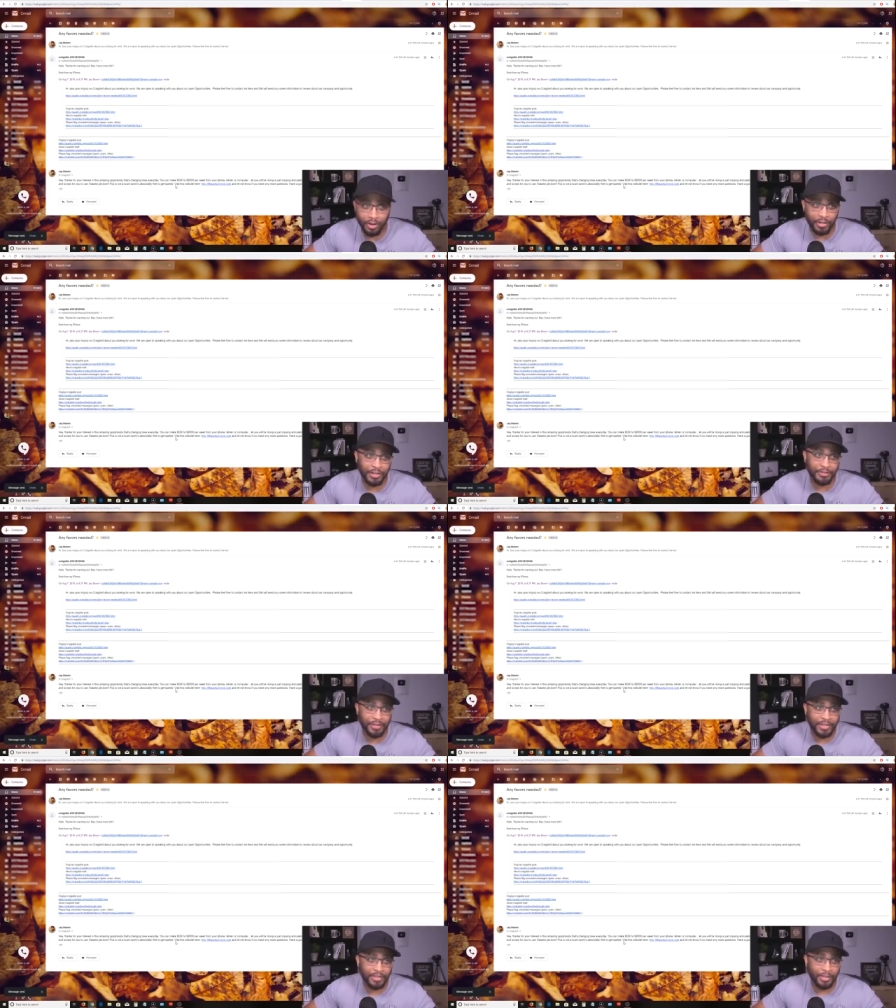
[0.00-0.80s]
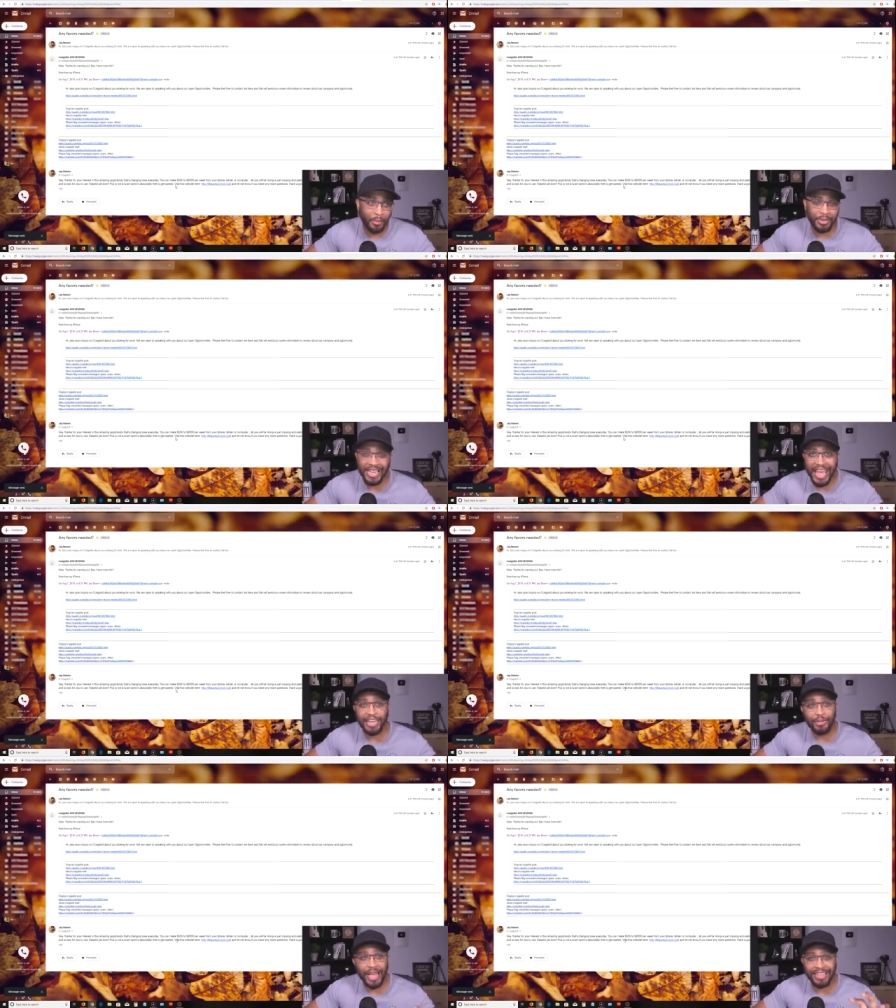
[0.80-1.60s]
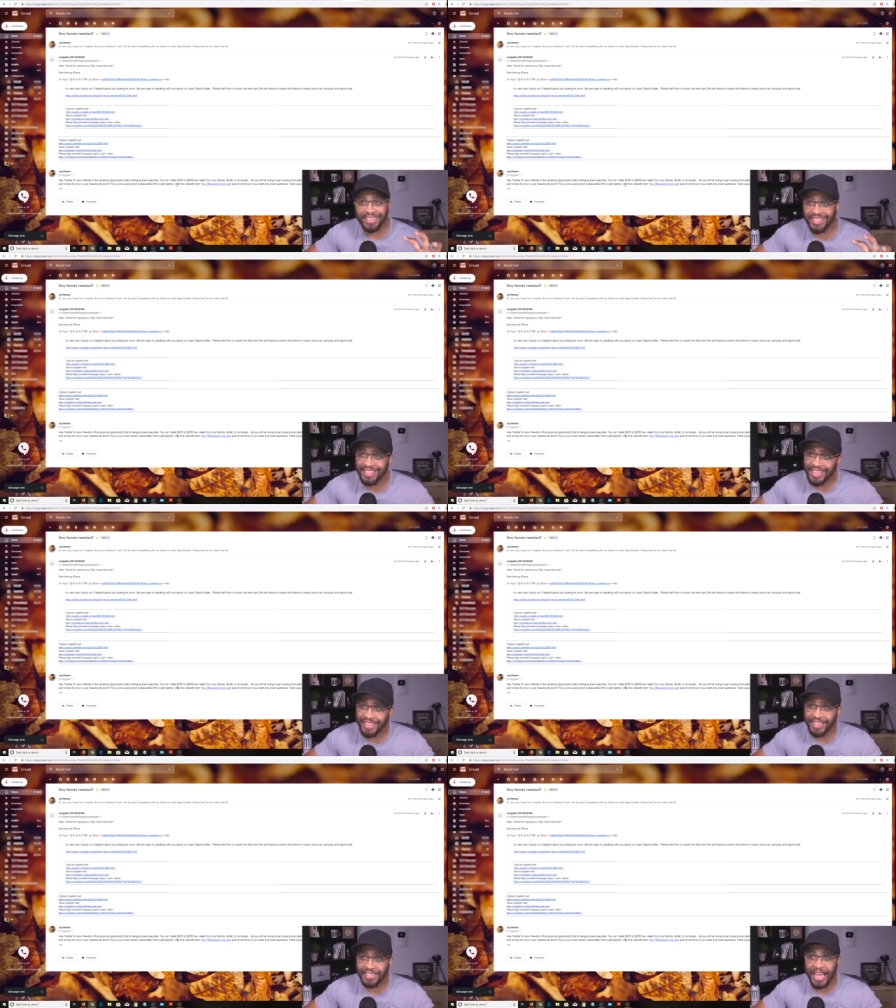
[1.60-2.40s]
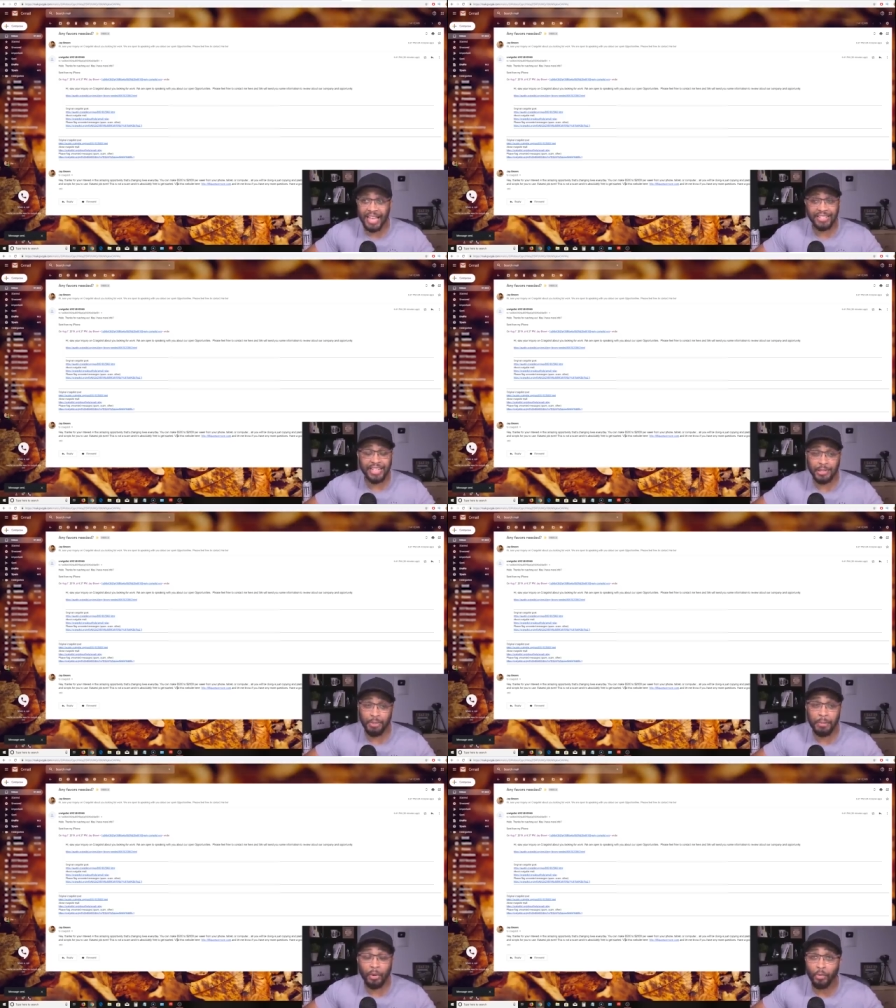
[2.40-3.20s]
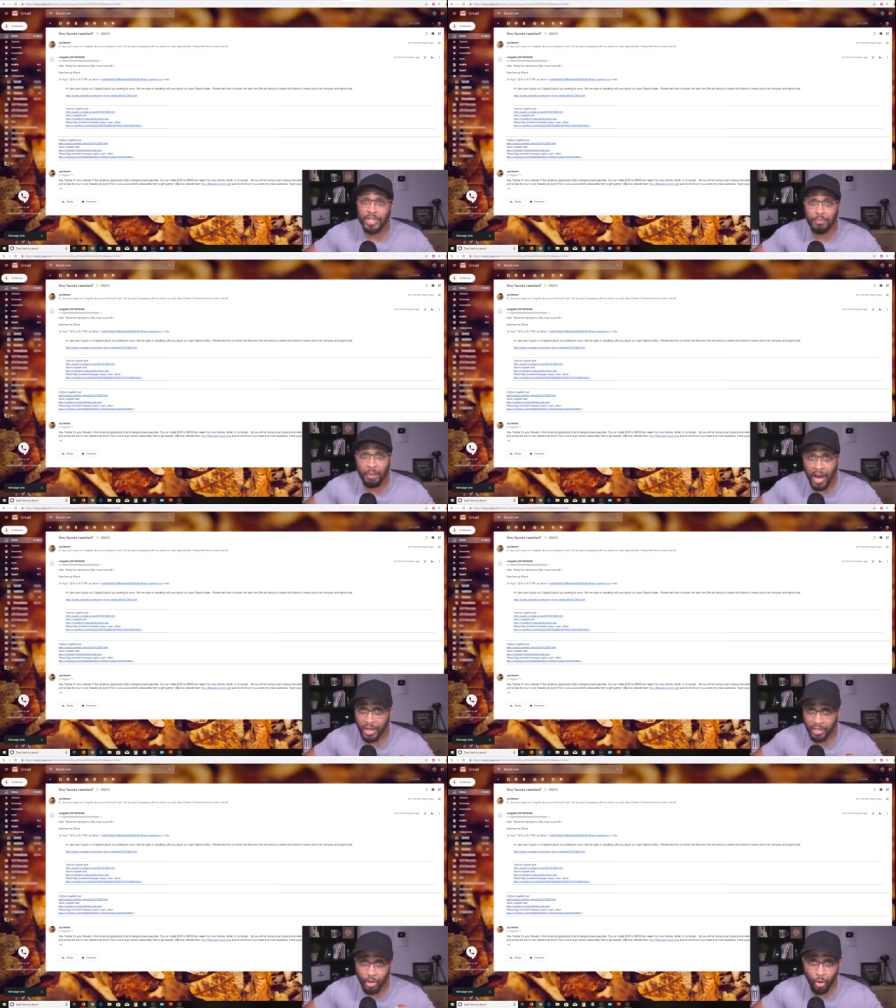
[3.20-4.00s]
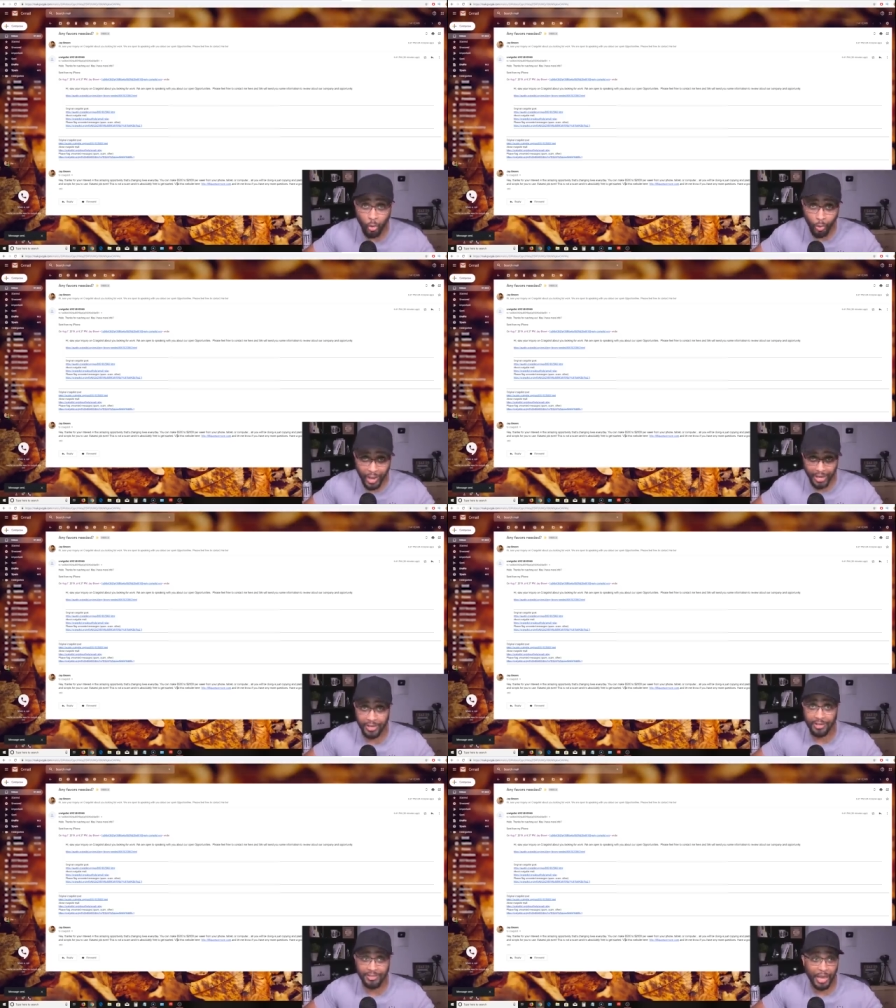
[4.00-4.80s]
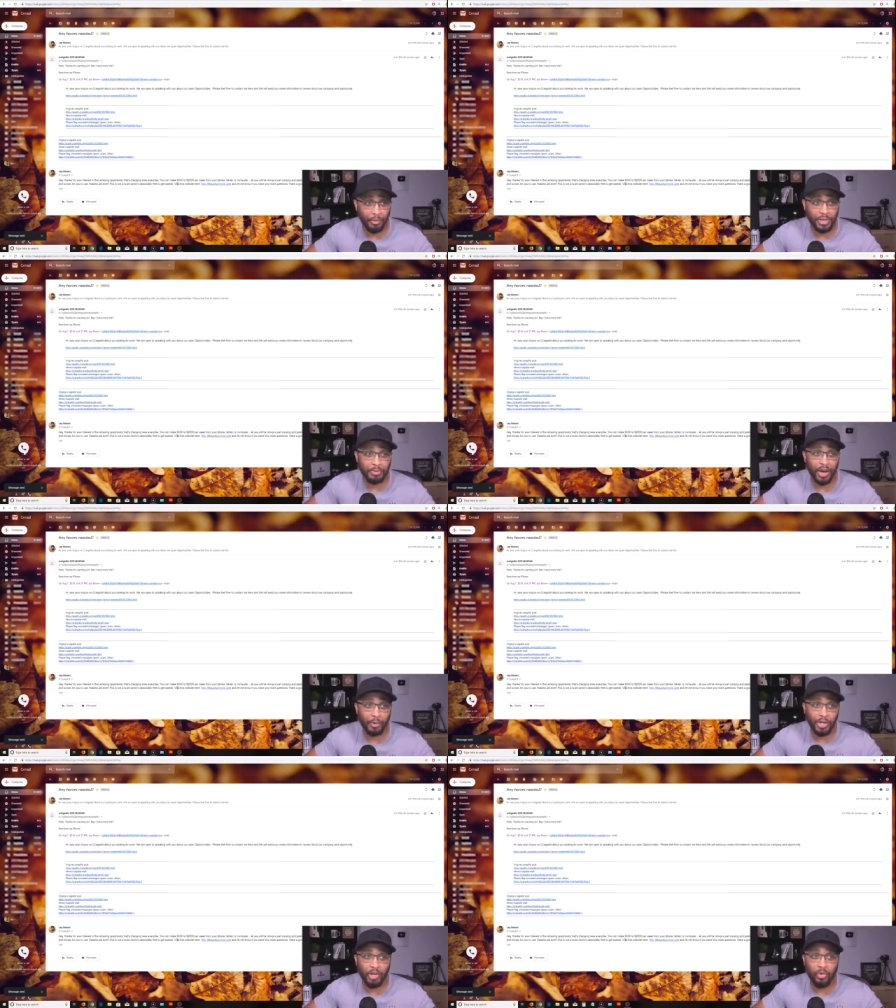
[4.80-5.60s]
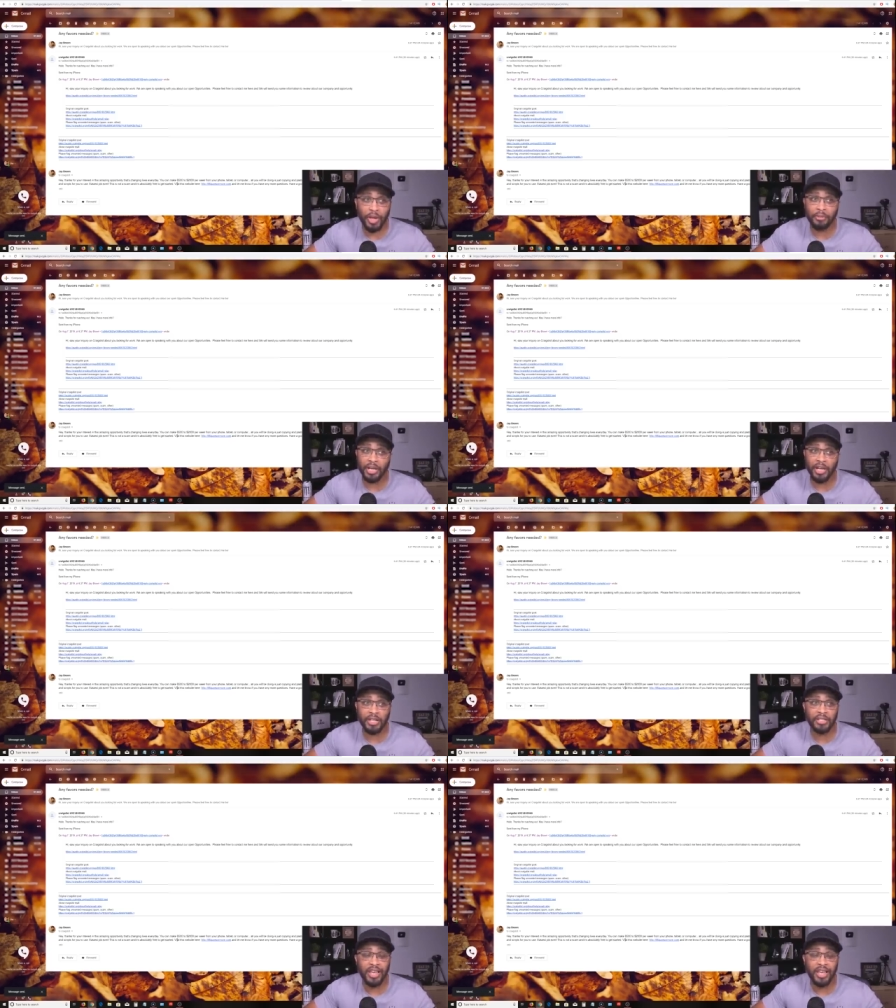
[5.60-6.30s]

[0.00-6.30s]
of. So I'm glad you got to see this, guys. These people respond quick. They respond real quick because